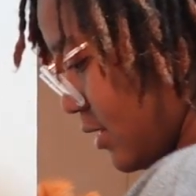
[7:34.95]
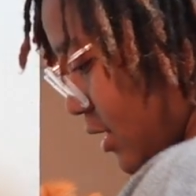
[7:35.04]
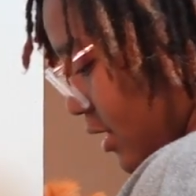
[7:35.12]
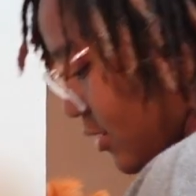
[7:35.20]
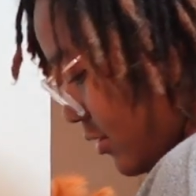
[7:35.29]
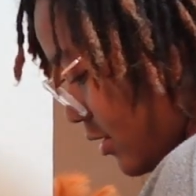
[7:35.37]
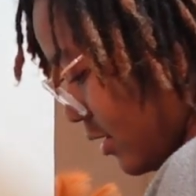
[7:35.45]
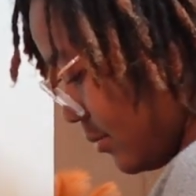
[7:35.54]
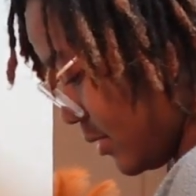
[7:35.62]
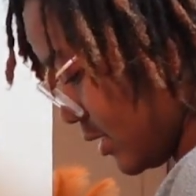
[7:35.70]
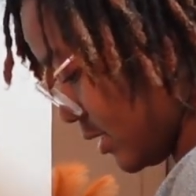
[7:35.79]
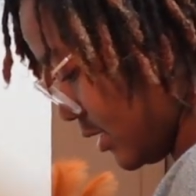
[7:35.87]
I don't know how
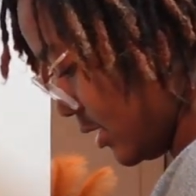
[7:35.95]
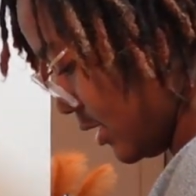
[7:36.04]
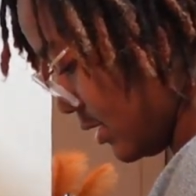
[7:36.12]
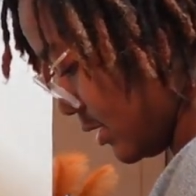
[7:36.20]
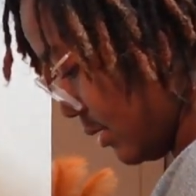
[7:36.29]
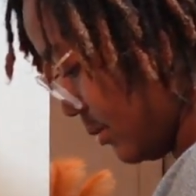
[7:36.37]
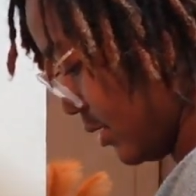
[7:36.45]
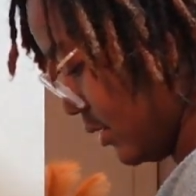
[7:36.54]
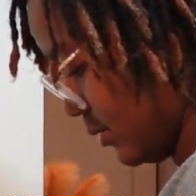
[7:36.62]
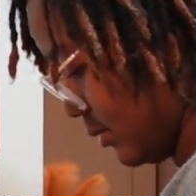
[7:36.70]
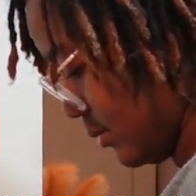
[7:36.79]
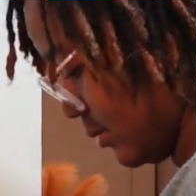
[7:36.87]
much onions I'm gonna
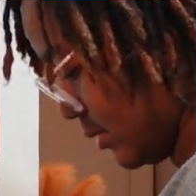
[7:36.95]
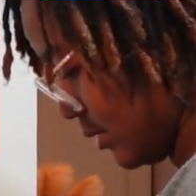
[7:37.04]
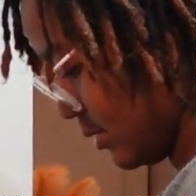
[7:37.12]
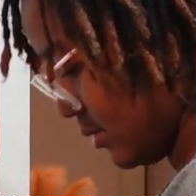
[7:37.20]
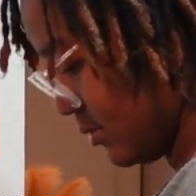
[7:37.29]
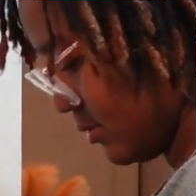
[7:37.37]
use.